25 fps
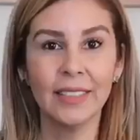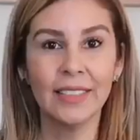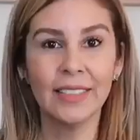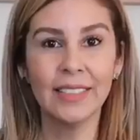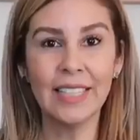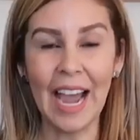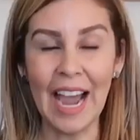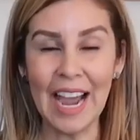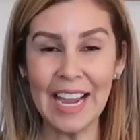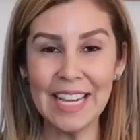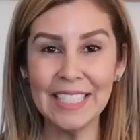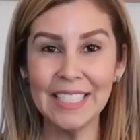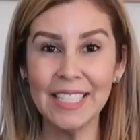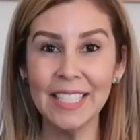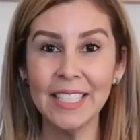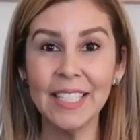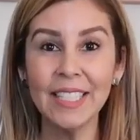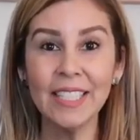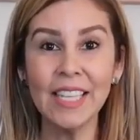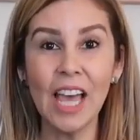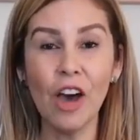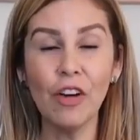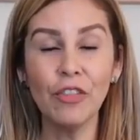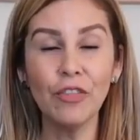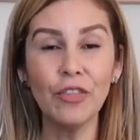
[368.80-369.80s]
Guys, this is
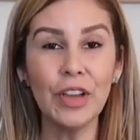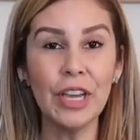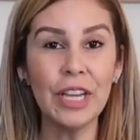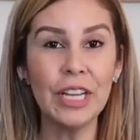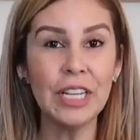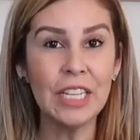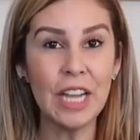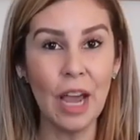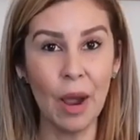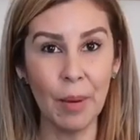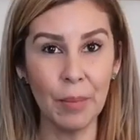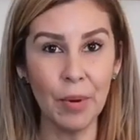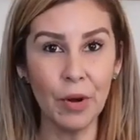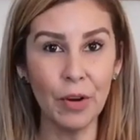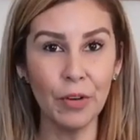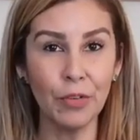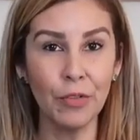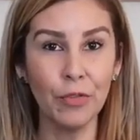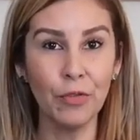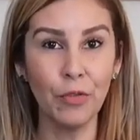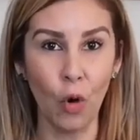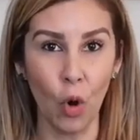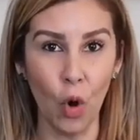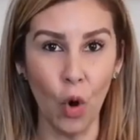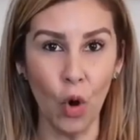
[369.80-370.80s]
outfit number
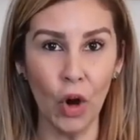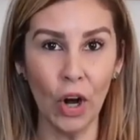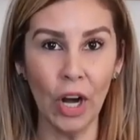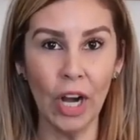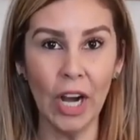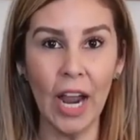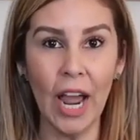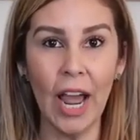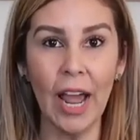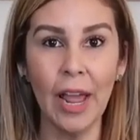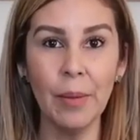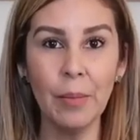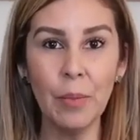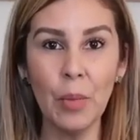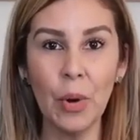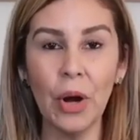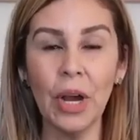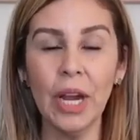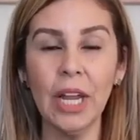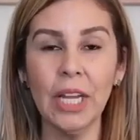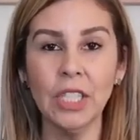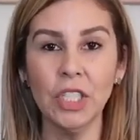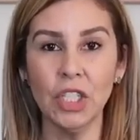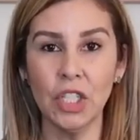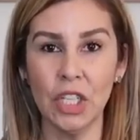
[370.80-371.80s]
four. I'm
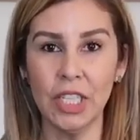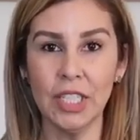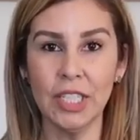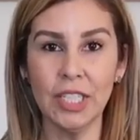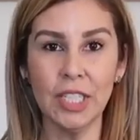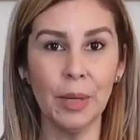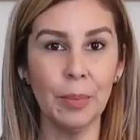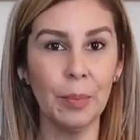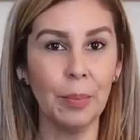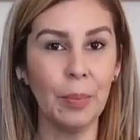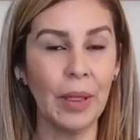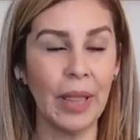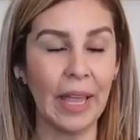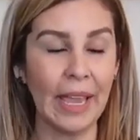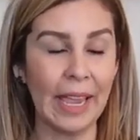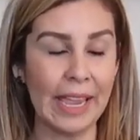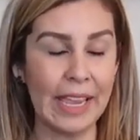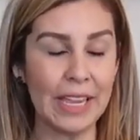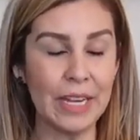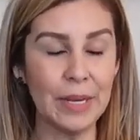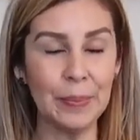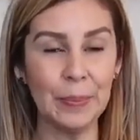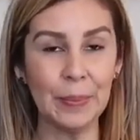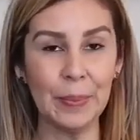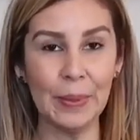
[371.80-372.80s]
wearing just a
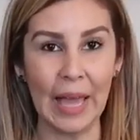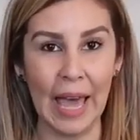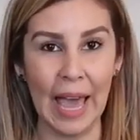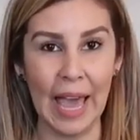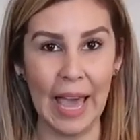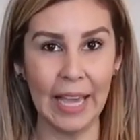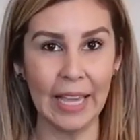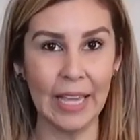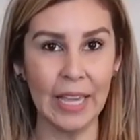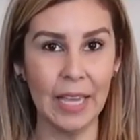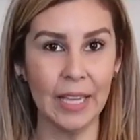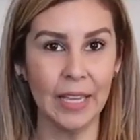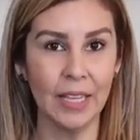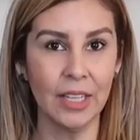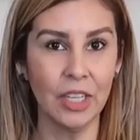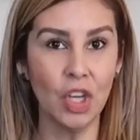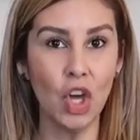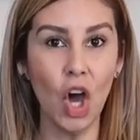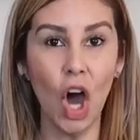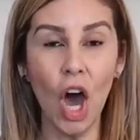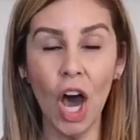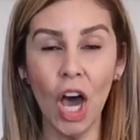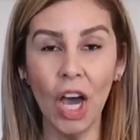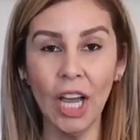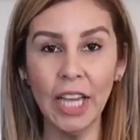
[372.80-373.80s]
plain black
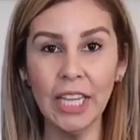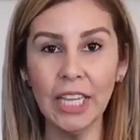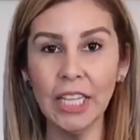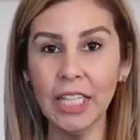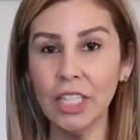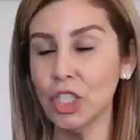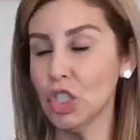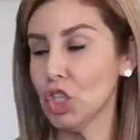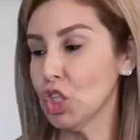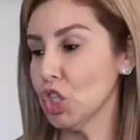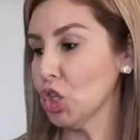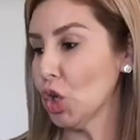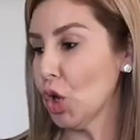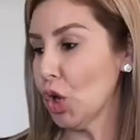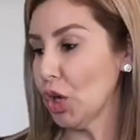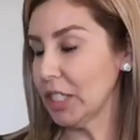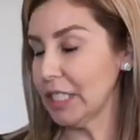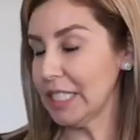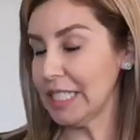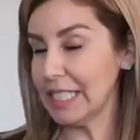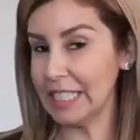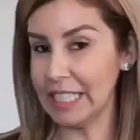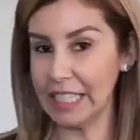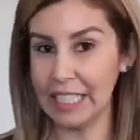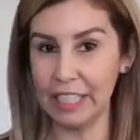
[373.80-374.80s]
cotton
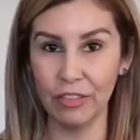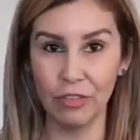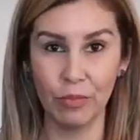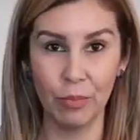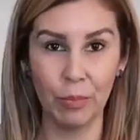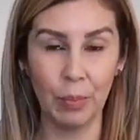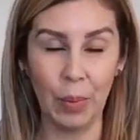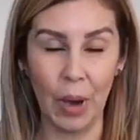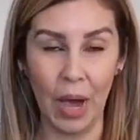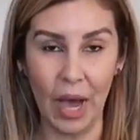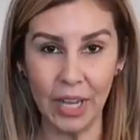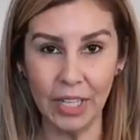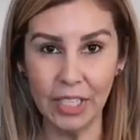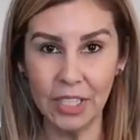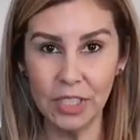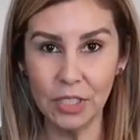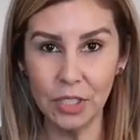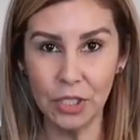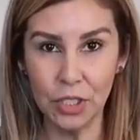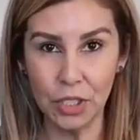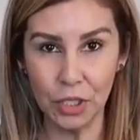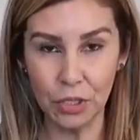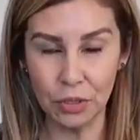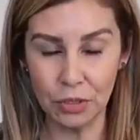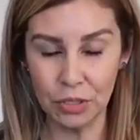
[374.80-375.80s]
short sleeve
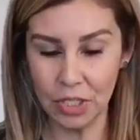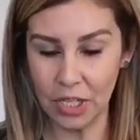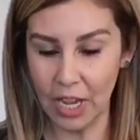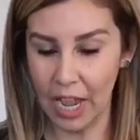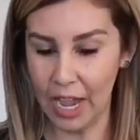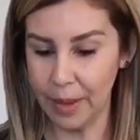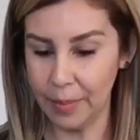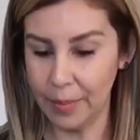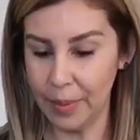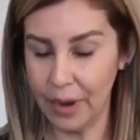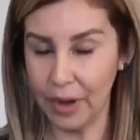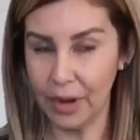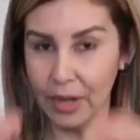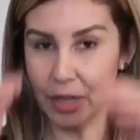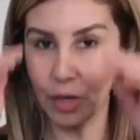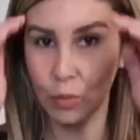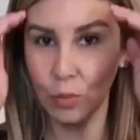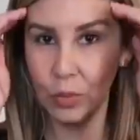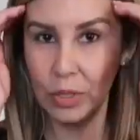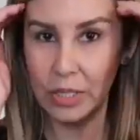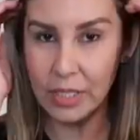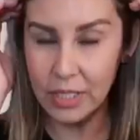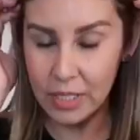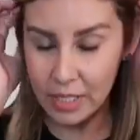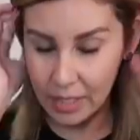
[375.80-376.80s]
bodysuit. I paired it
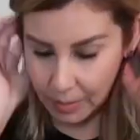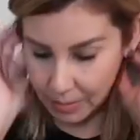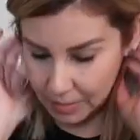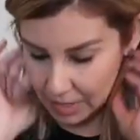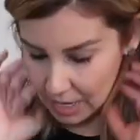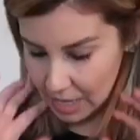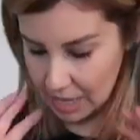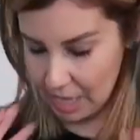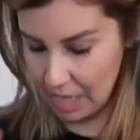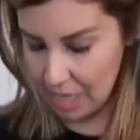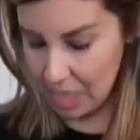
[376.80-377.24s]
with some